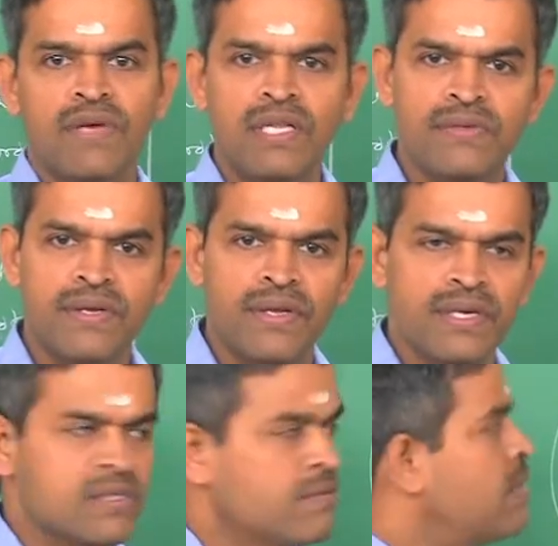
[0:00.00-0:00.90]
very
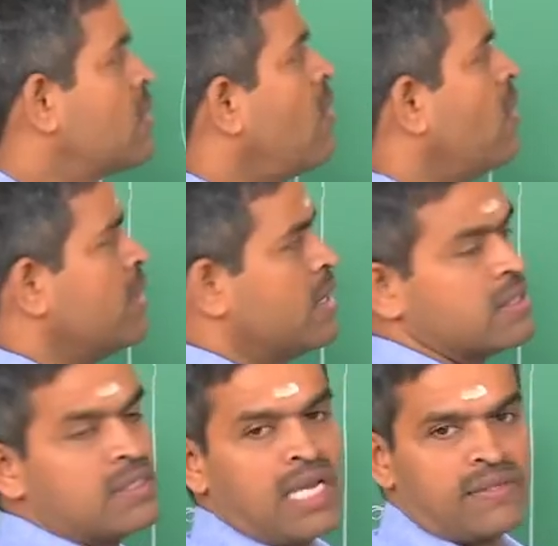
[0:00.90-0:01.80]
serious, we call that
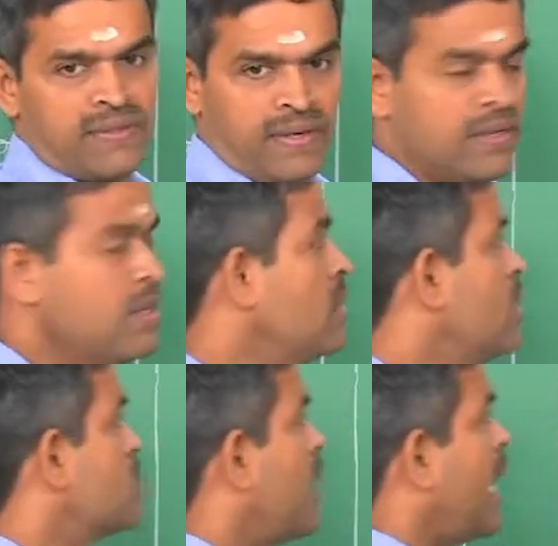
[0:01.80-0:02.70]
as an accident.
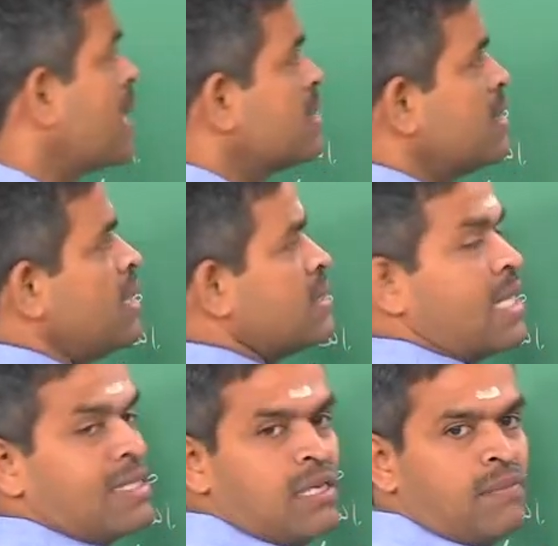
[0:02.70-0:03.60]
So, accident is
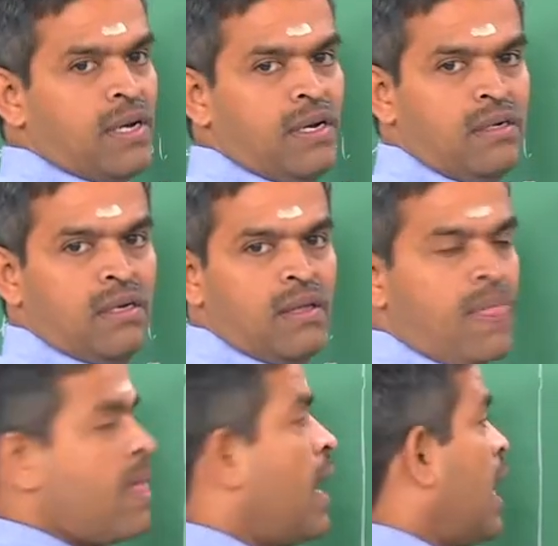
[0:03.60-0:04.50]
nothing but
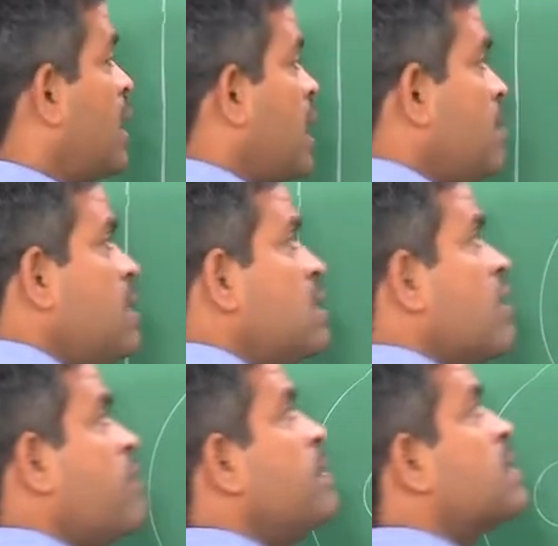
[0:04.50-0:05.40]

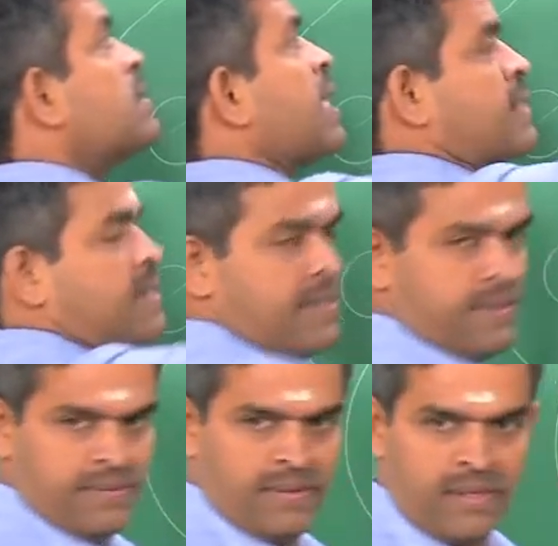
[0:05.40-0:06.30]
alignment of mistakes
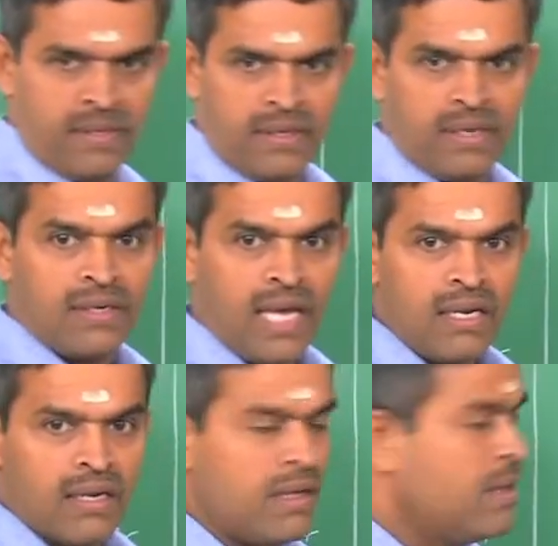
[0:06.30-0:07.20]

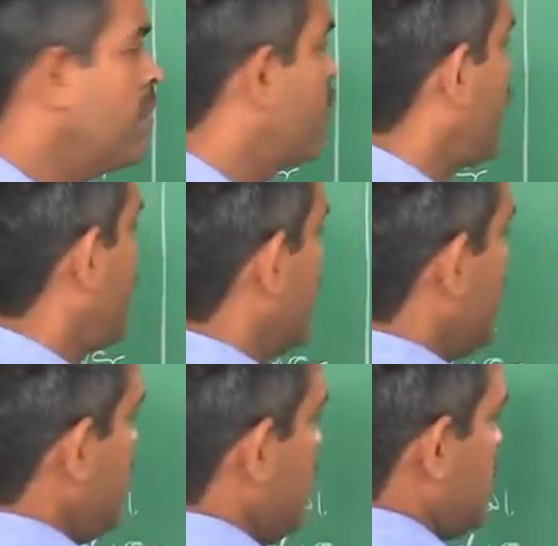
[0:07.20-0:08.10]
done from an
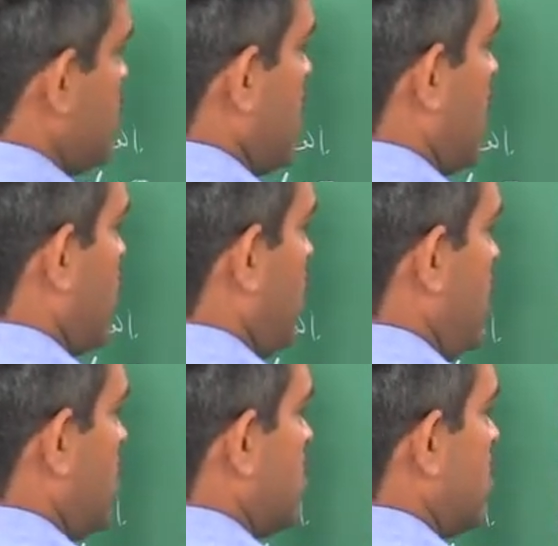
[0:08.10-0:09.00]
individual
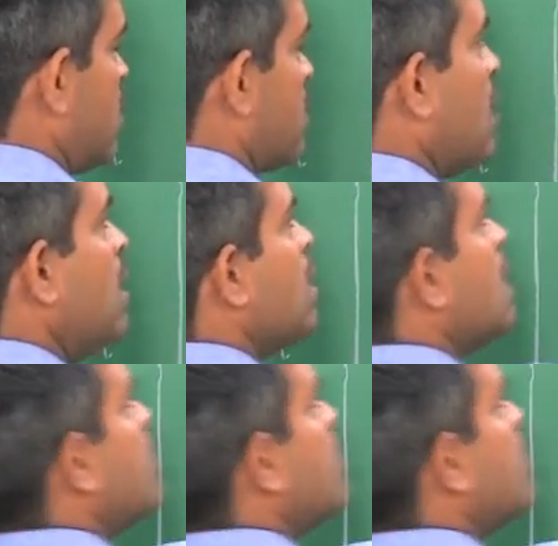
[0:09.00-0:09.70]
level till the